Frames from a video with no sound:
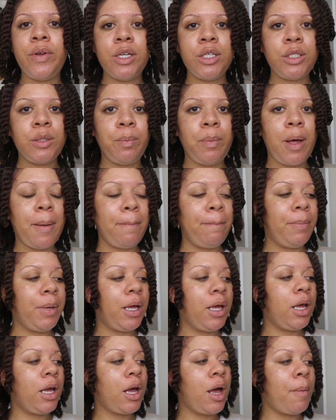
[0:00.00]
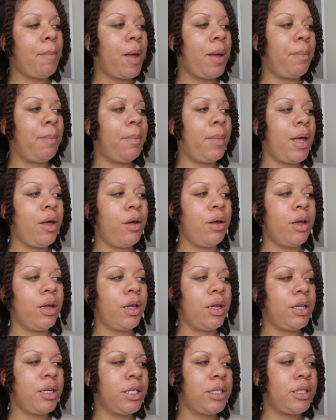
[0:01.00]
finished pumping my
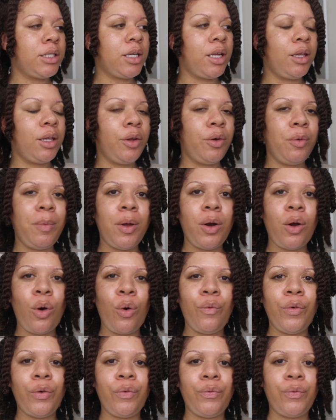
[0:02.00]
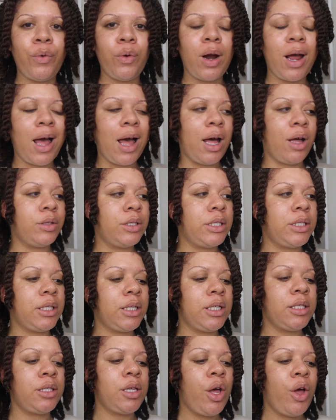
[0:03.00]
milk and it's a little bit over four
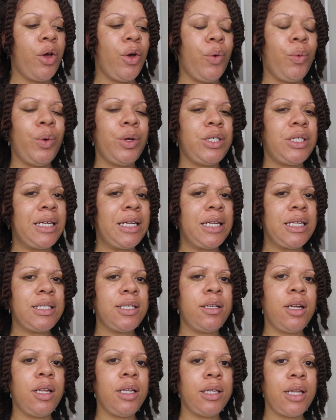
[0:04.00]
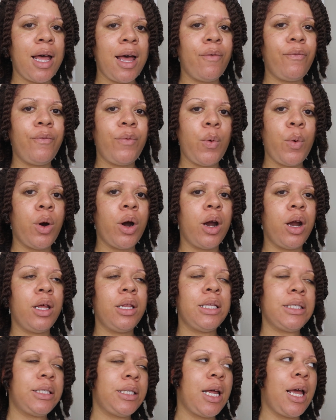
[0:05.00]
ounces, which isn't a lot for
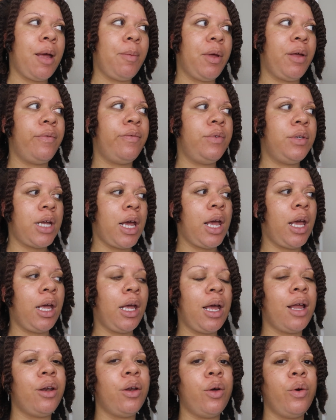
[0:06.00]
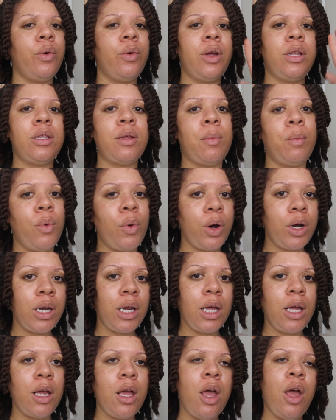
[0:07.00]
this time of day. I know in the
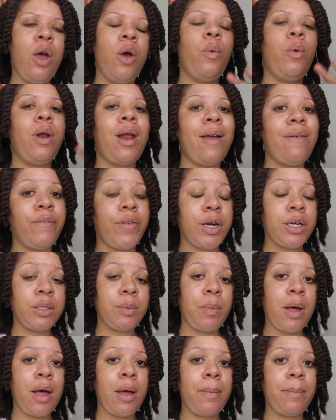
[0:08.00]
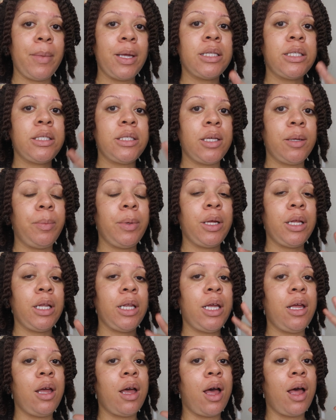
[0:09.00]
morning when I first pump, it's
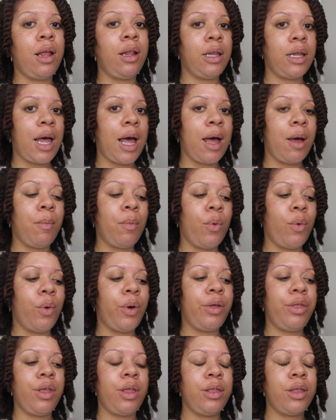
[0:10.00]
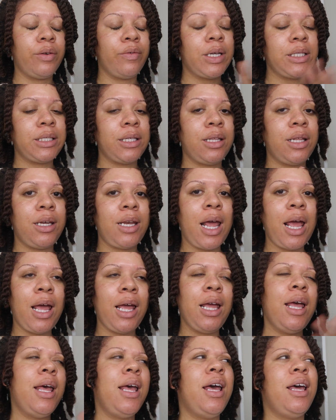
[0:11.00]
typically a lot more than the rest of the
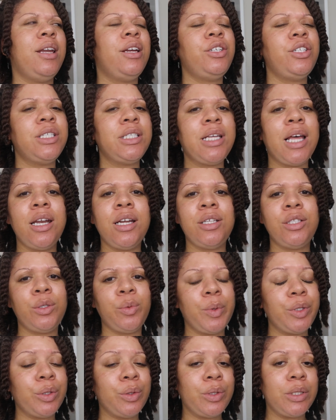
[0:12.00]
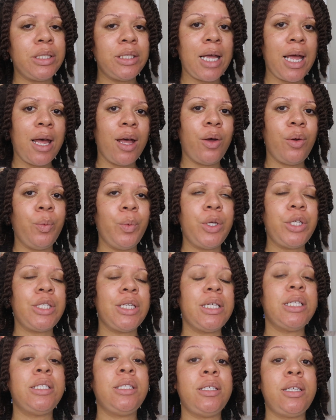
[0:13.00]
day. And it just kind of dwindles down,
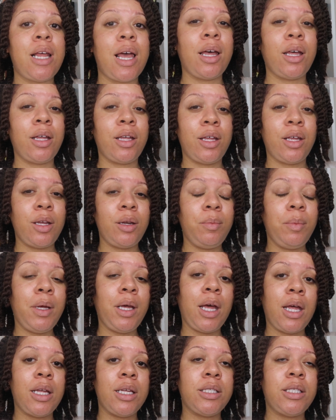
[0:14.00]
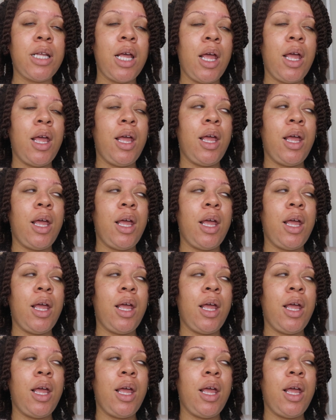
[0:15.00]
which is not good because